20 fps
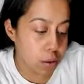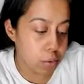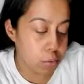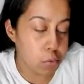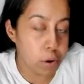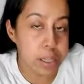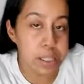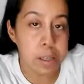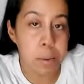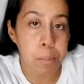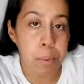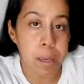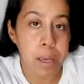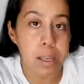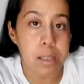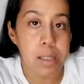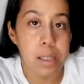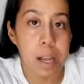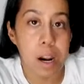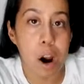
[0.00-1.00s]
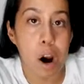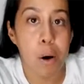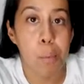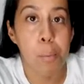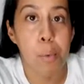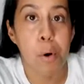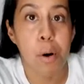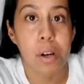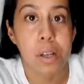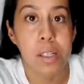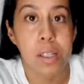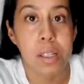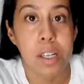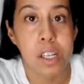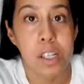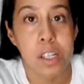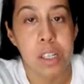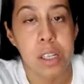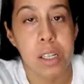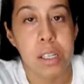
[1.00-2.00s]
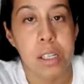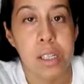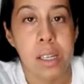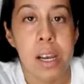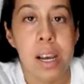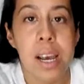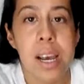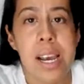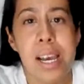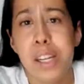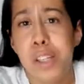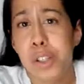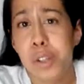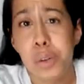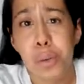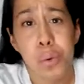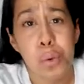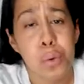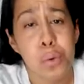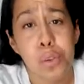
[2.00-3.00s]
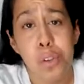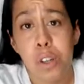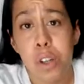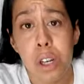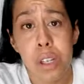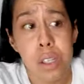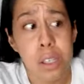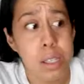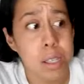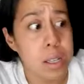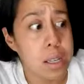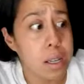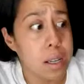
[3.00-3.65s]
recipes that are more indigenous to just